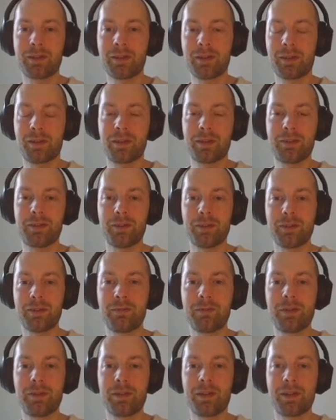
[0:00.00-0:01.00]
at the
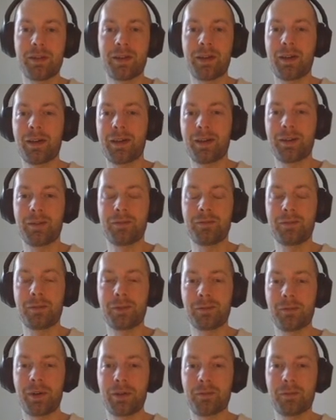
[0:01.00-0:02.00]
evening and for
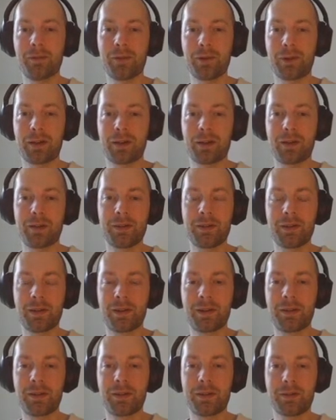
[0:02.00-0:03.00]
my work
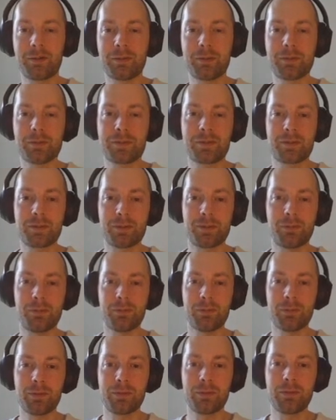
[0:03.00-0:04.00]
I need to use
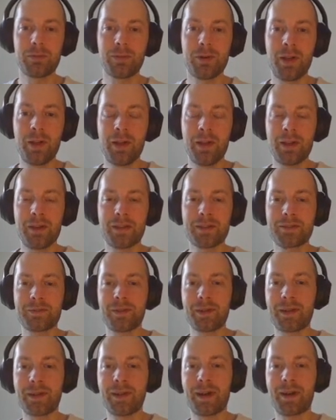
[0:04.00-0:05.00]
Ubuntu, it's
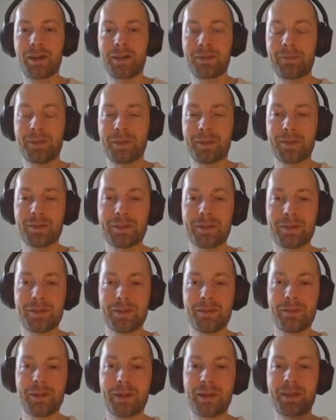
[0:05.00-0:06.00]
very hard because
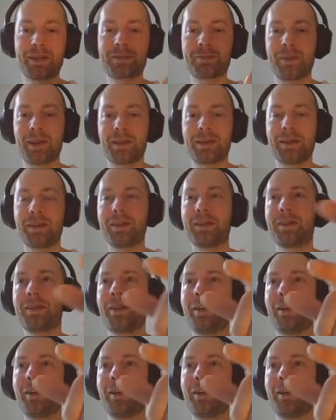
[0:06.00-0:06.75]
you are expecting